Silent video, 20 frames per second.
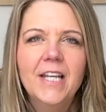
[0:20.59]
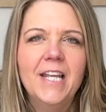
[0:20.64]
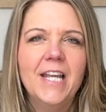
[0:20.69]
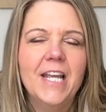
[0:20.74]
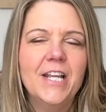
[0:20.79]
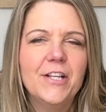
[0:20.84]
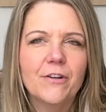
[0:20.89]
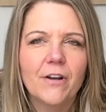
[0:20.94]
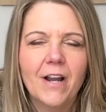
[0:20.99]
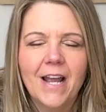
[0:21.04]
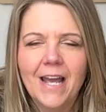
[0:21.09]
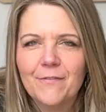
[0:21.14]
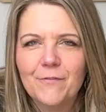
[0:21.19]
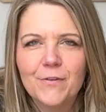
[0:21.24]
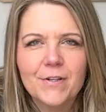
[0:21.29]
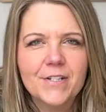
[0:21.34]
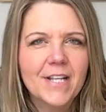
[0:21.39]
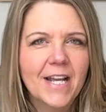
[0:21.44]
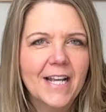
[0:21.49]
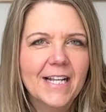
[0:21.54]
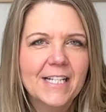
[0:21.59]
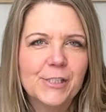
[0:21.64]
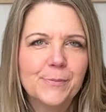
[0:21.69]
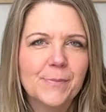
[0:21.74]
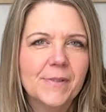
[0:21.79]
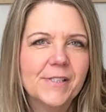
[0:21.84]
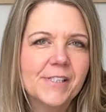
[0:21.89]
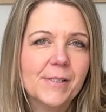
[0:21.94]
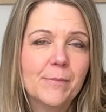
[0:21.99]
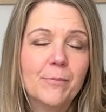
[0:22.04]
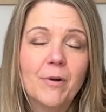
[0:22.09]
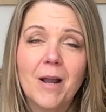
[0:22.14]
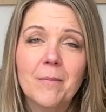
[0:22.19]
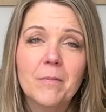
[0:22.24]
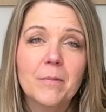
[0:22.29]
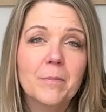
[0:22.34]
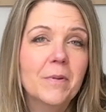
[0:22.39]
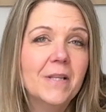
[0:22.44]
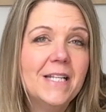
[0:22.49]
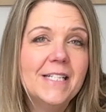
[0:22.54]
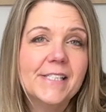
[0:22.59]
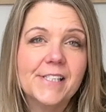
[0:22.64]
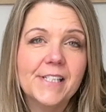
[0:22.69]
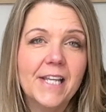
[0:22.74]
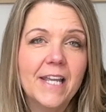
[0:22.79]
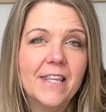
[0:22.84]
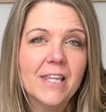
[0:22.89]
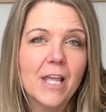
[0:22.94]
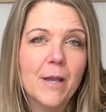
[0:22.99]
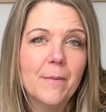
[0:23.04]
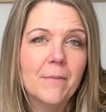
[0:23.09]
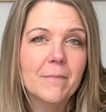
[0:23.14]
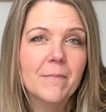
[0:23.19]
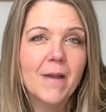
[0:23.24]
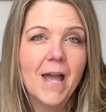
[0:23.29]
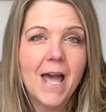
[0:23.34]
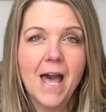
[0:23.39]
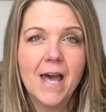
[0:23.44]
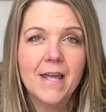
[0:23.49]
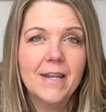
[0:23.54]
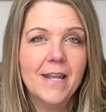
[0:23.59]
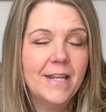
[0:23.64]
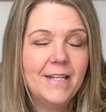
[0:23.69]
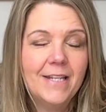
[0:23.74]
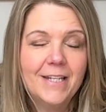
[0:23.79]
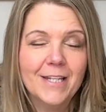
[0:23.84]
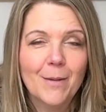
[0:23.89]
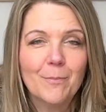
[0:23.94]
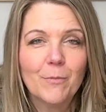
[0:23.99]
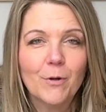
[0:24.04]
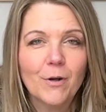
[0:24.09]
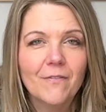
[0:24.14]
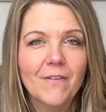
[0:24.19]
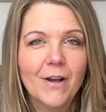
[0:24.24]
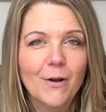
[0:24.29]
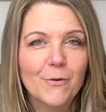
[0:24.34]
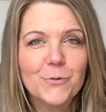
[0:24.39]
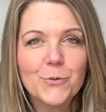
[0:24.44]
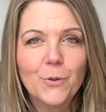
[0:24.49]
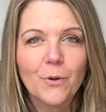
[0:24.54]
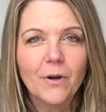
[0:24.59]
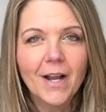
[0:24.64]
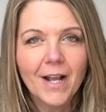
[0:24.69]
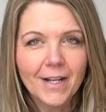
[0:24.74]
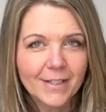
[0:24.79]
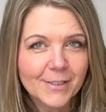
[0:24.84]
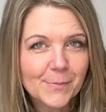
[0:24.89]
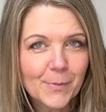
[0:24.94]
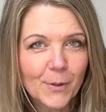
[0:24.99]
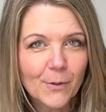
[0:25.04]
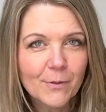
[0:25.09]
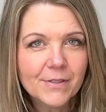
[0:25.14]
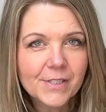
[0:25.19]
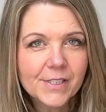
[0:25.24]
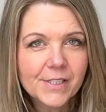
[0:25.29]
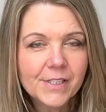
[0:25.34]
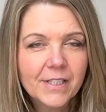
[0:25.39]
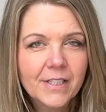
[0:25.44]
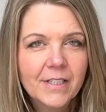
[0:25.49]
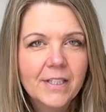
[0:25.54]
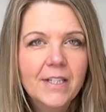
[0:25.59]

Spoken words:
in your advertisements, and probably seen them at any number of outdoor expos.